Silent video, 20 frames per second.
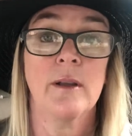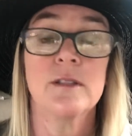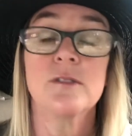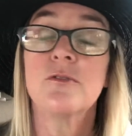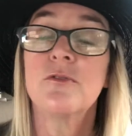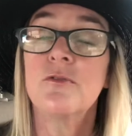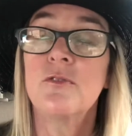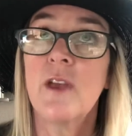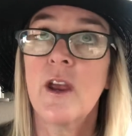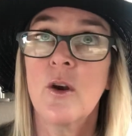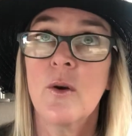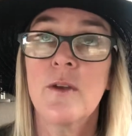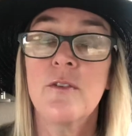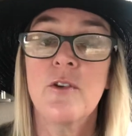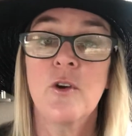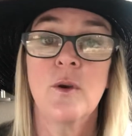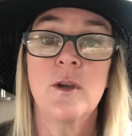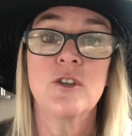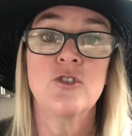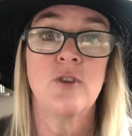It's very,
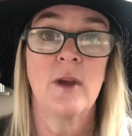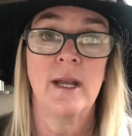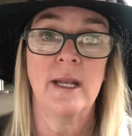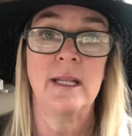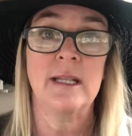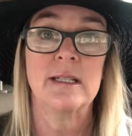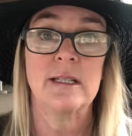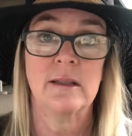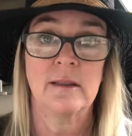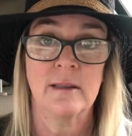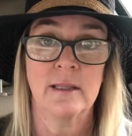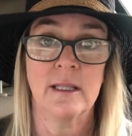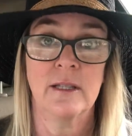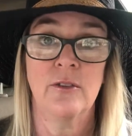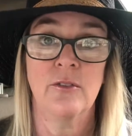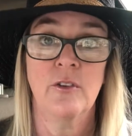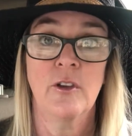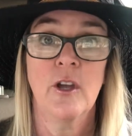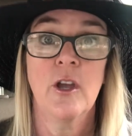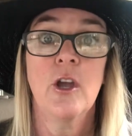very draining to
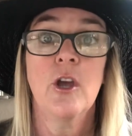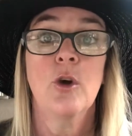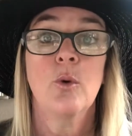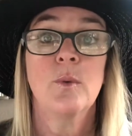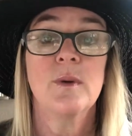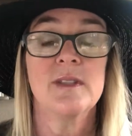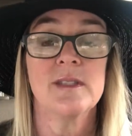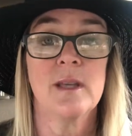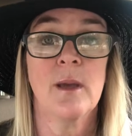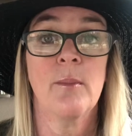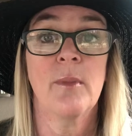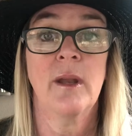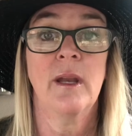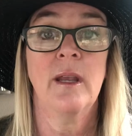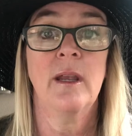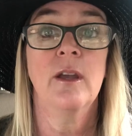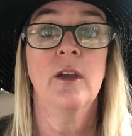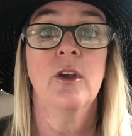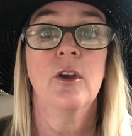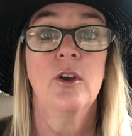live with
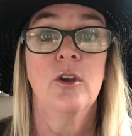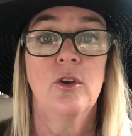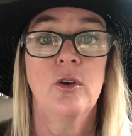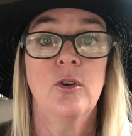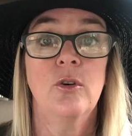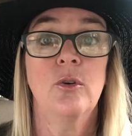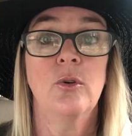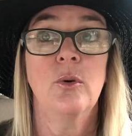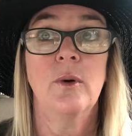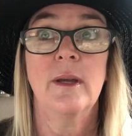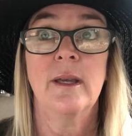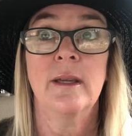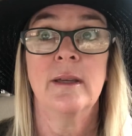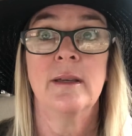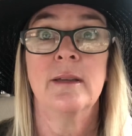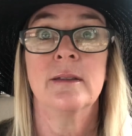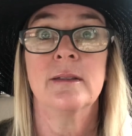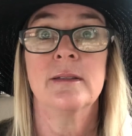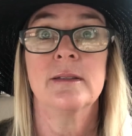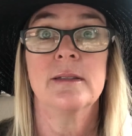somebody who
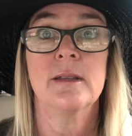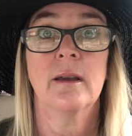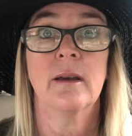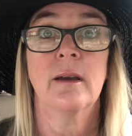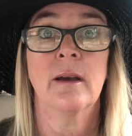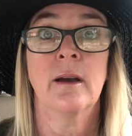is